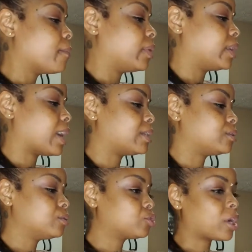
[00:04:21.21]
but I
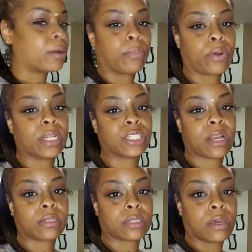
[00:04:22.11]
do try to branch
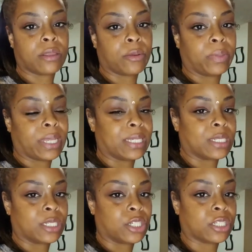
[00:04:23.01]
out to other
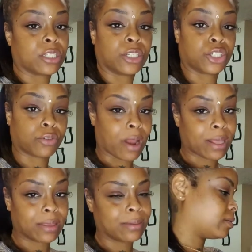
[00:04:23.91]
places just to
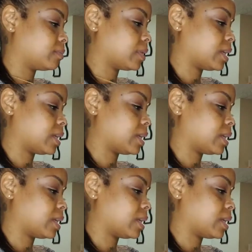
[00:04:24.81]
try them, um,